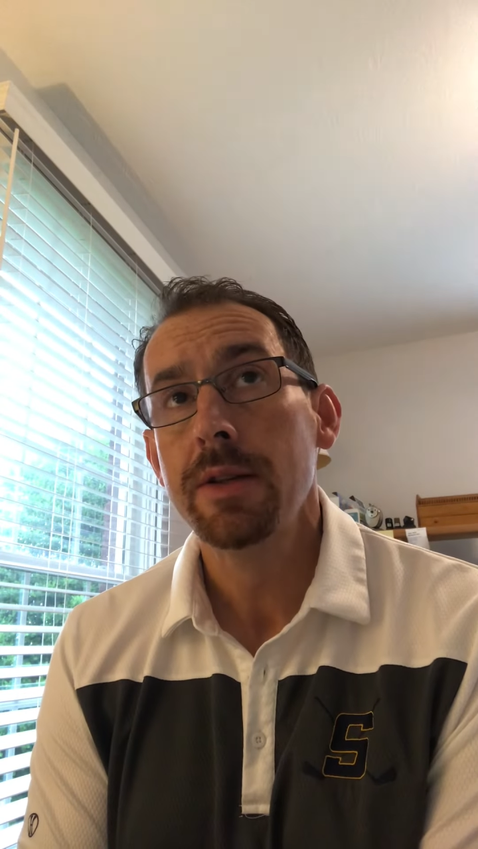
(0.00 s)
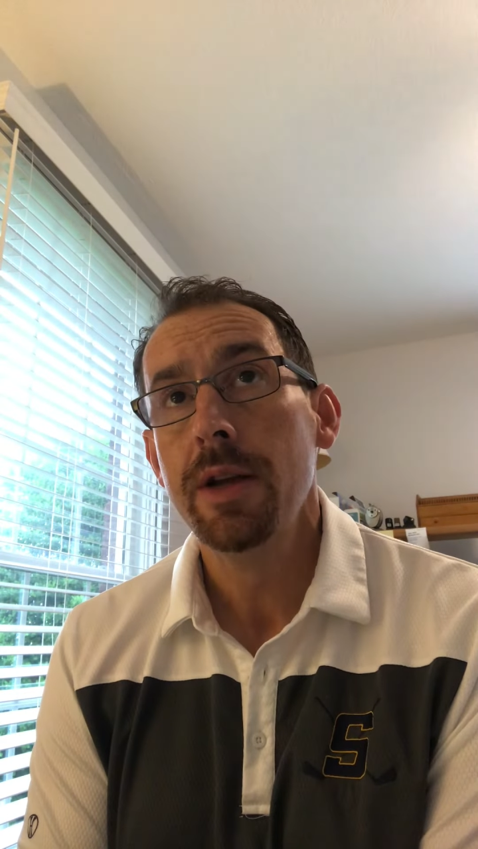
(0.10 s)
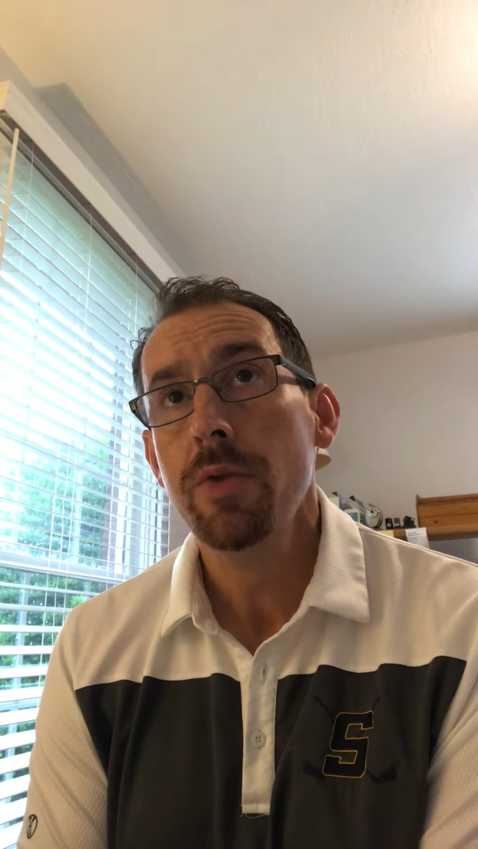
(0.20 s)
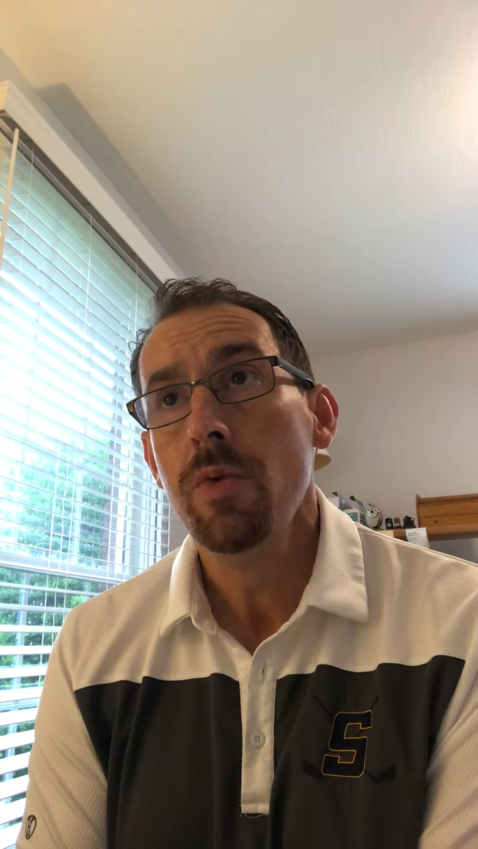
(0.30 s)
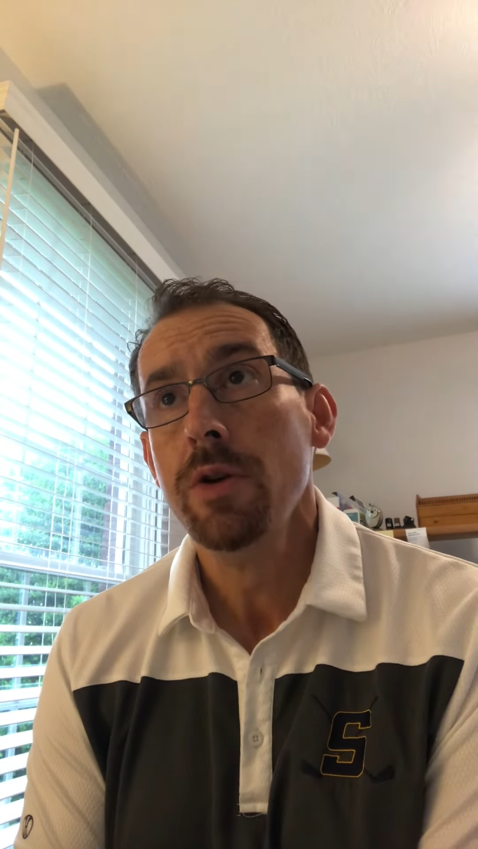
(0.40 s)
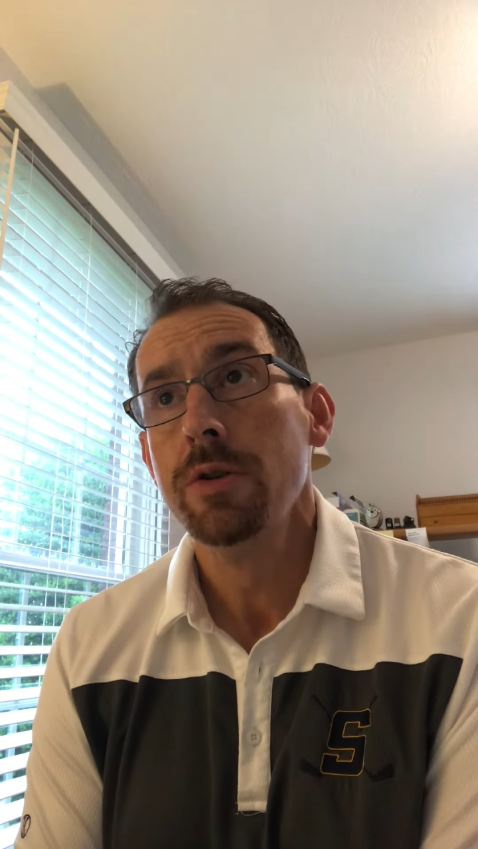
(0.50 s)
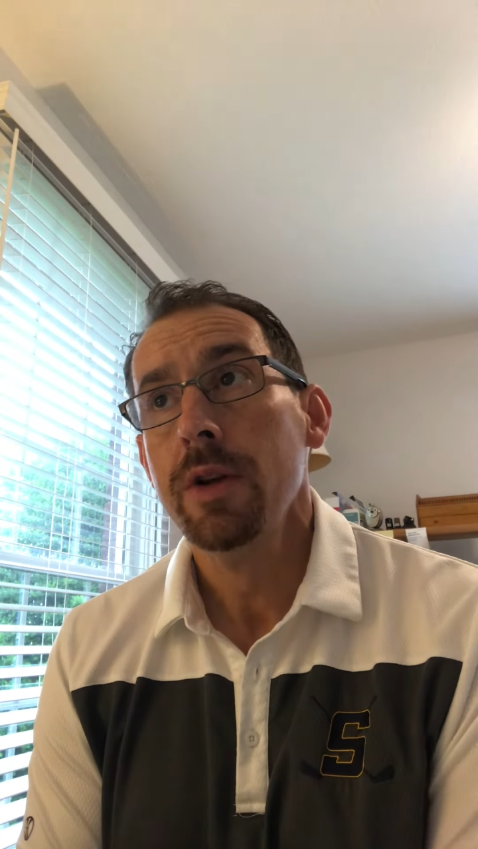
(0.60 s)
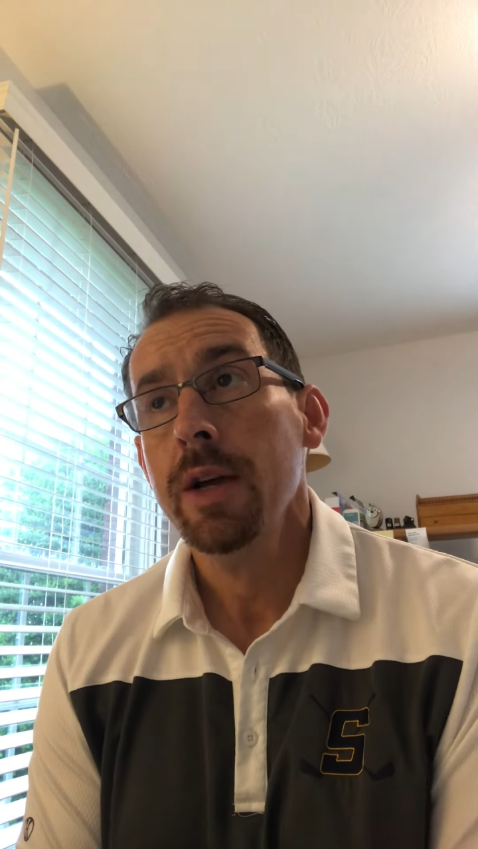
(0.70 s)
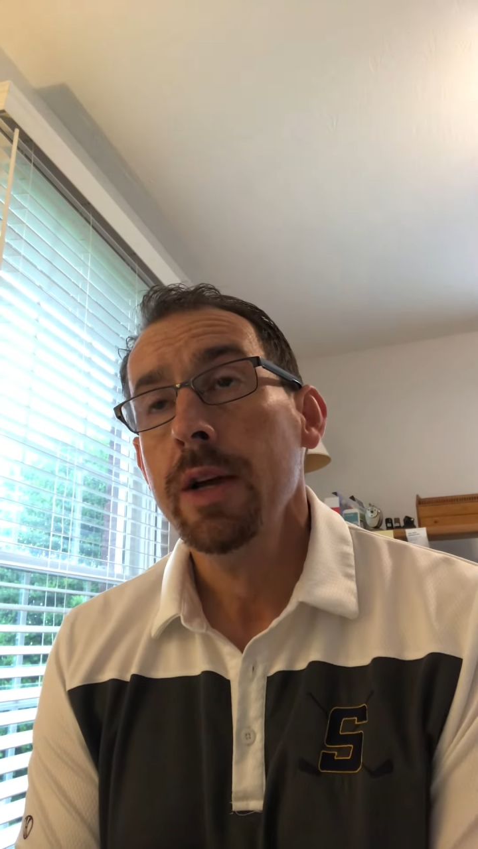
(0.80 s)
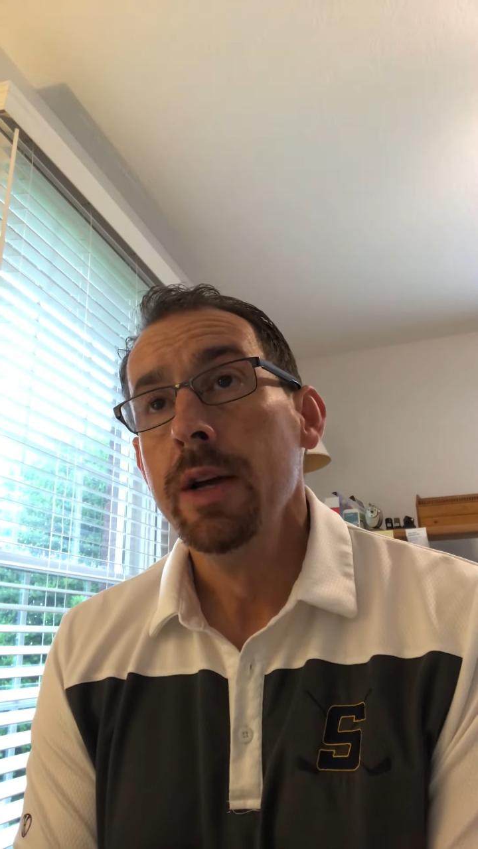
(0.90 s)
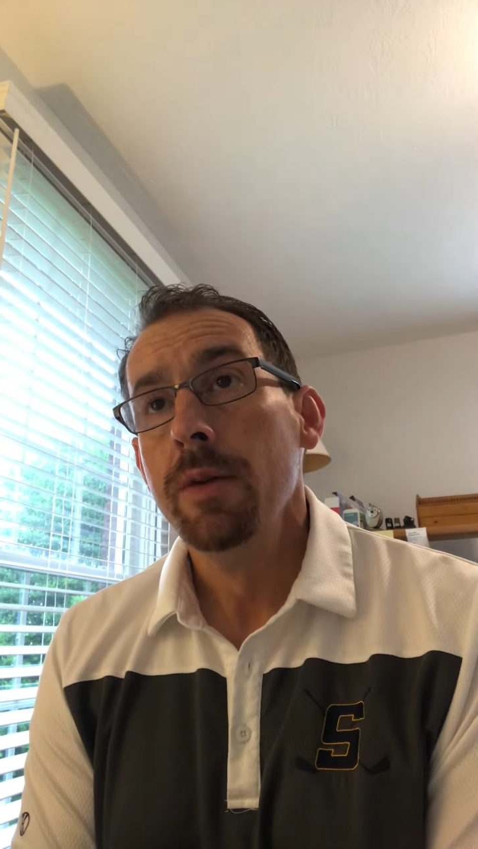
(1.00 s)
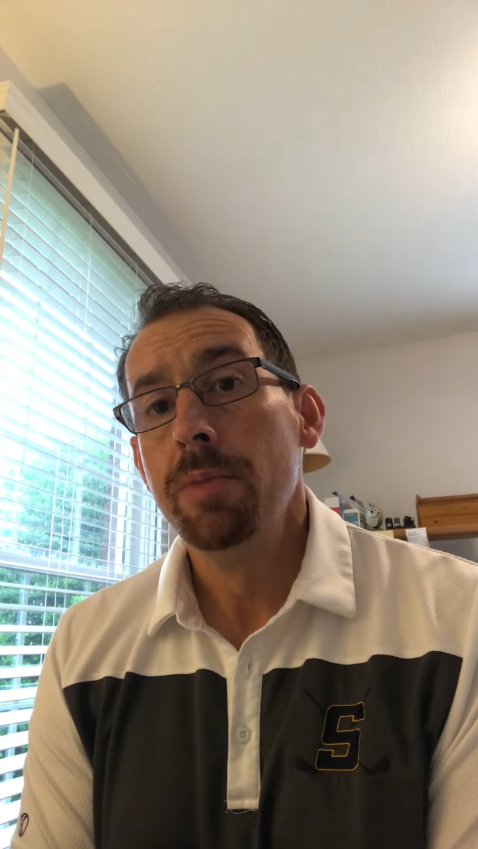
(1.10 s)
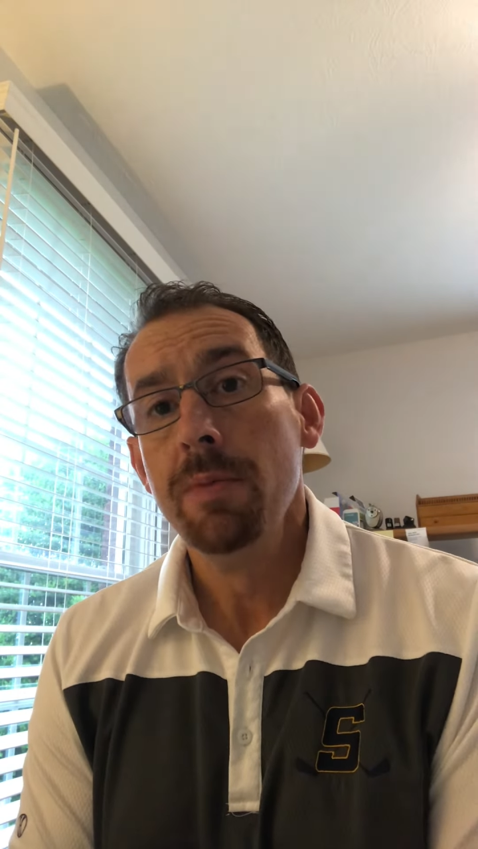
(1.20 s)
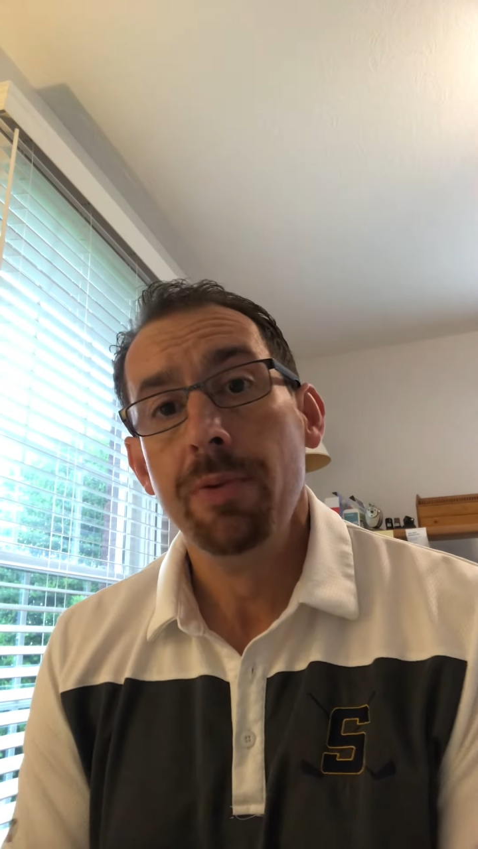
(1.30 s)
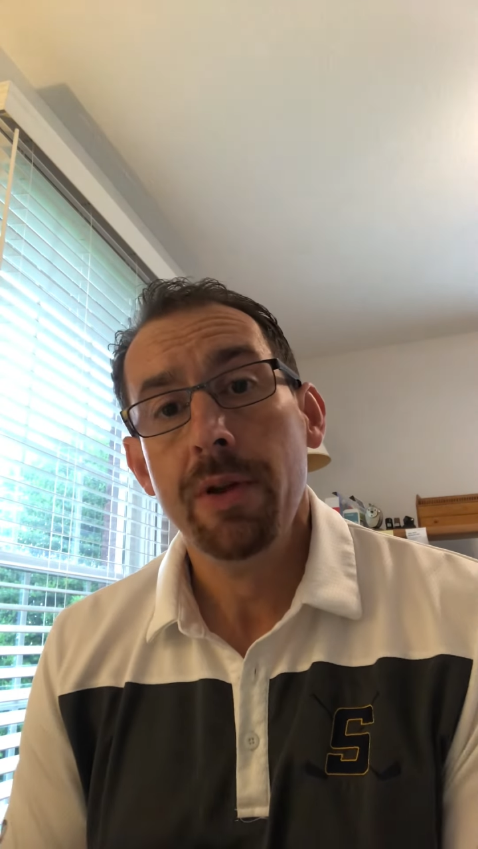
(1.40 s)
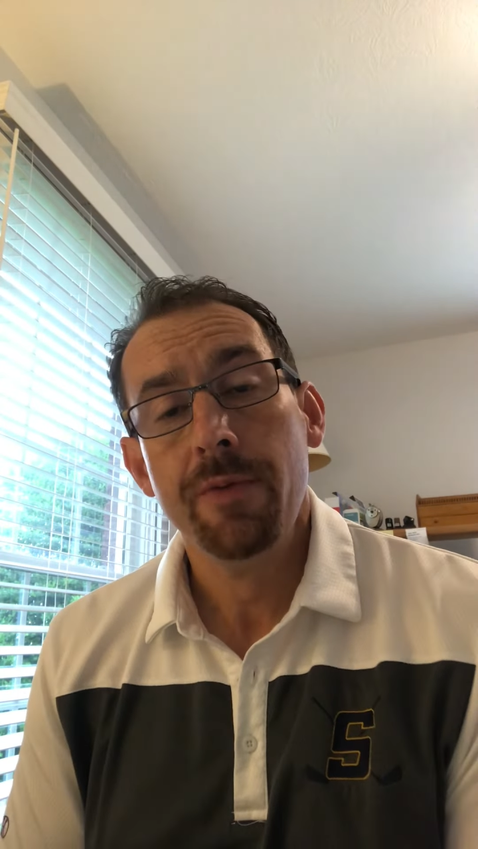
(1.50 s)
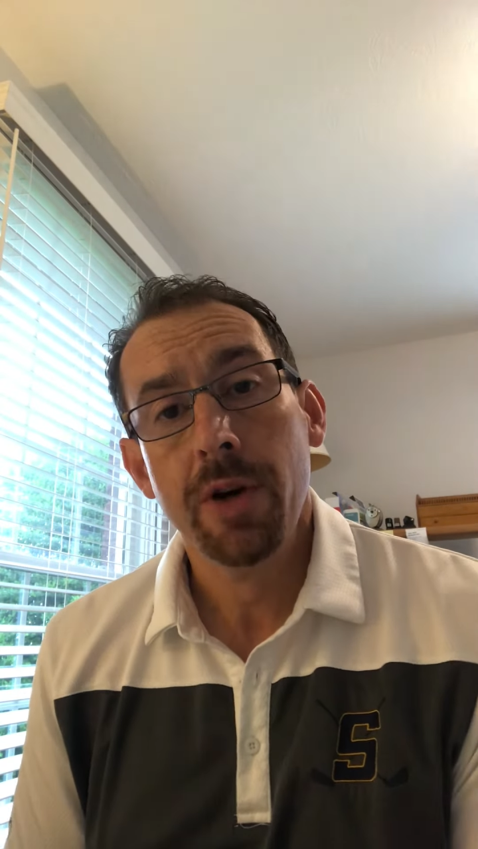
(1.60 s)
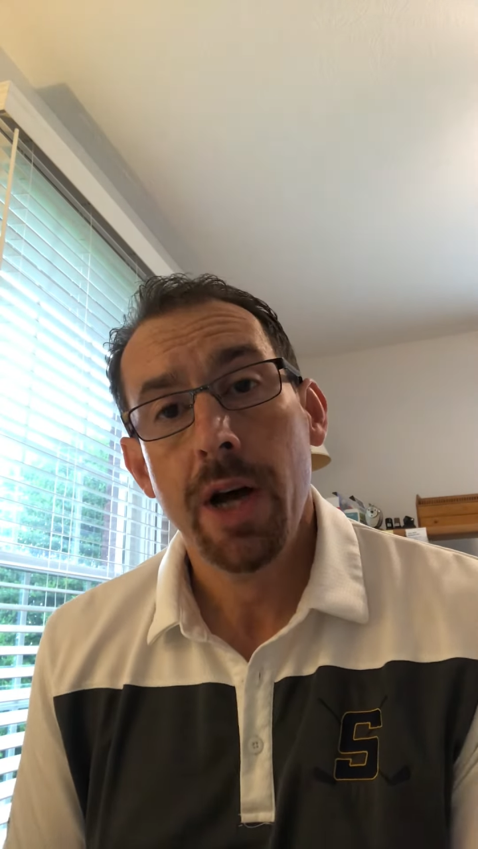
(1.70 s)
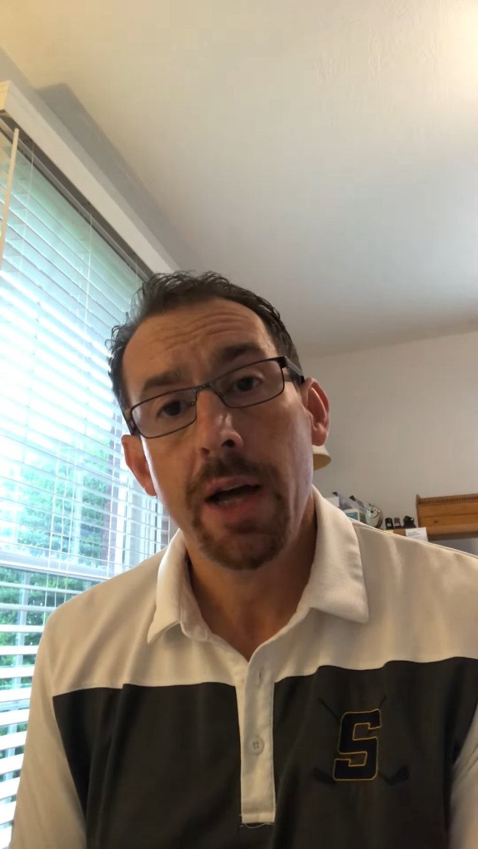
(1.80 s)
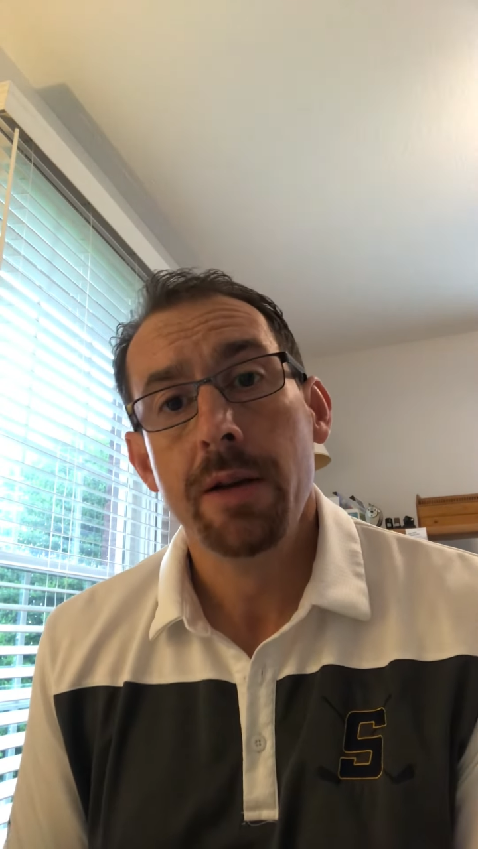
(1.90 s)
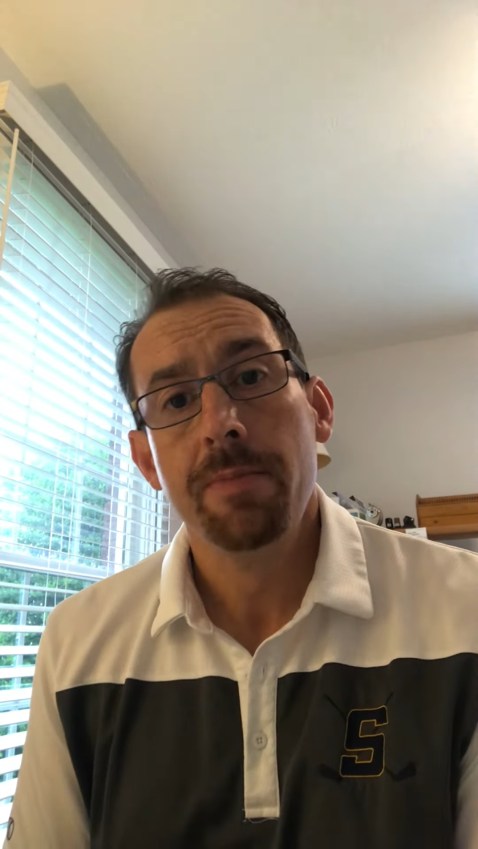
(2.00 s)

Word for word: In other words, people have forgotten